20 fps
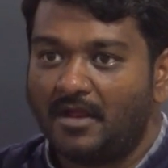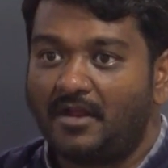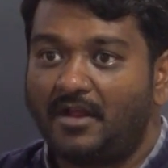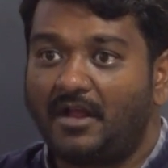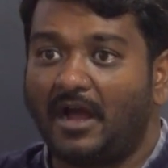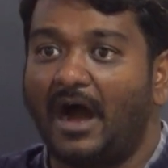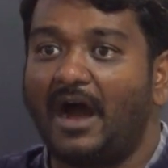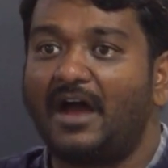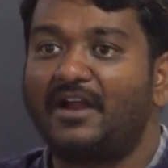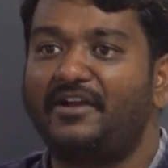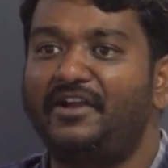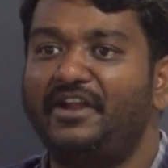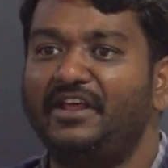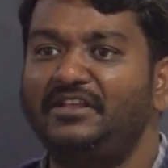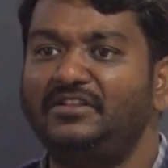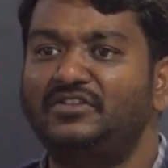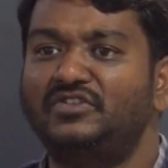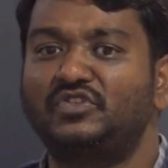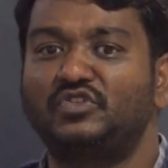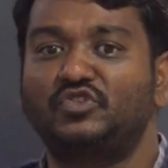
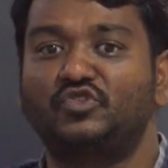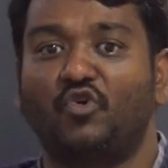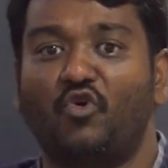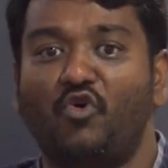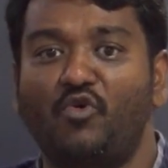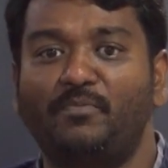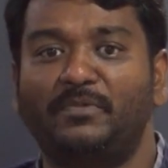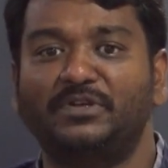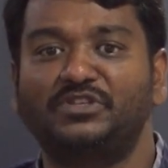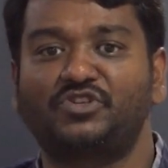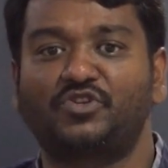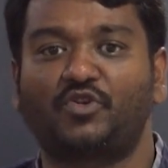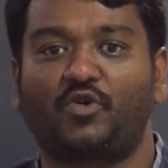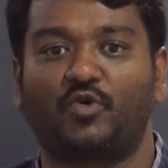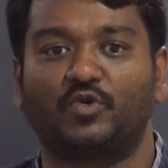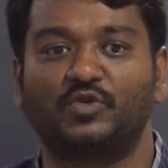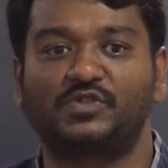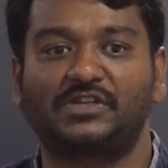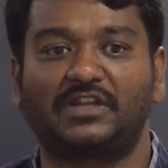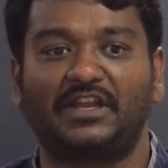Guarding so much
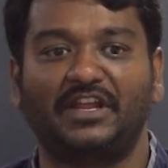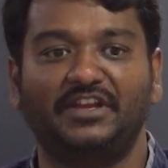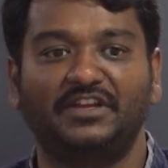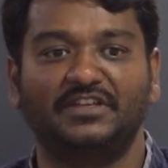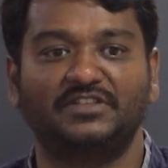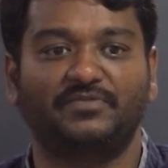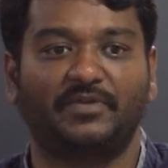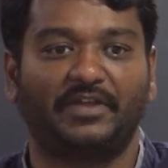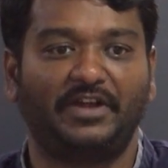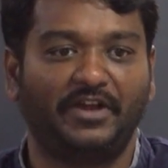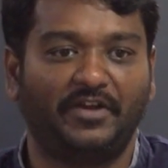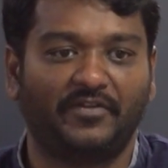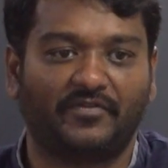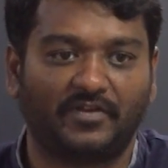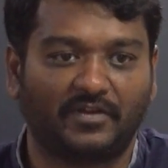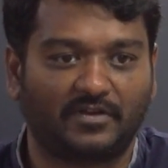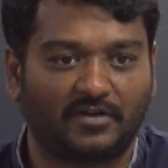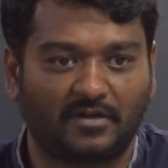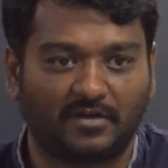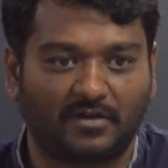coastline is very
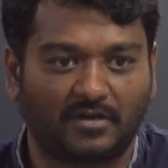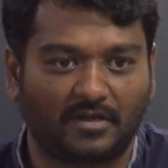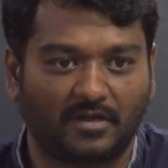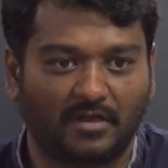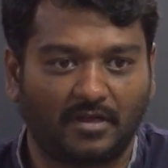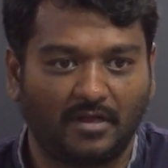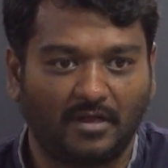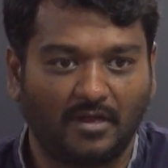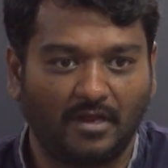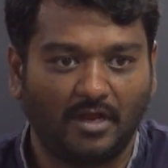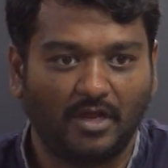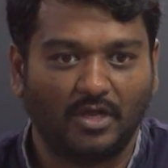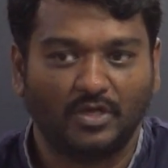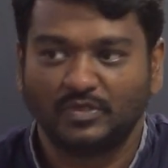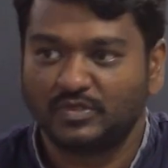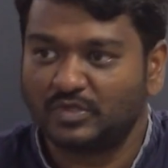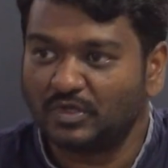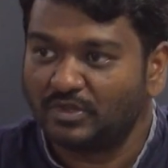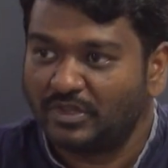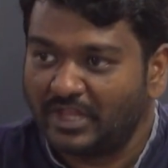difficult.
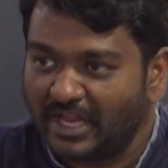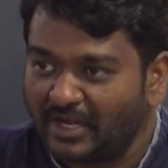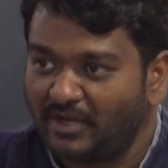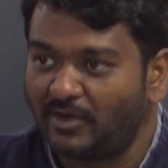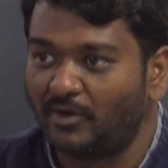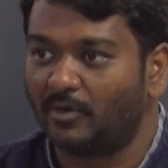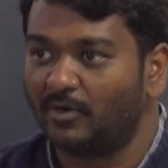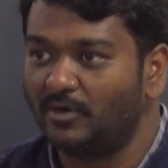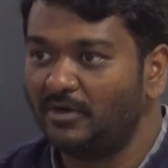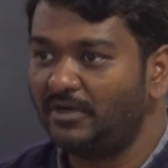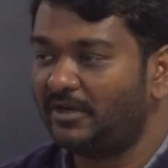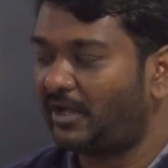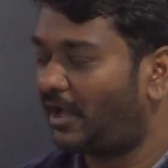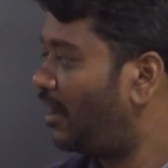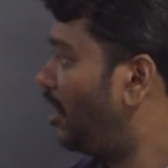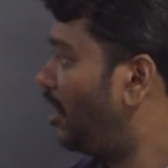So they told,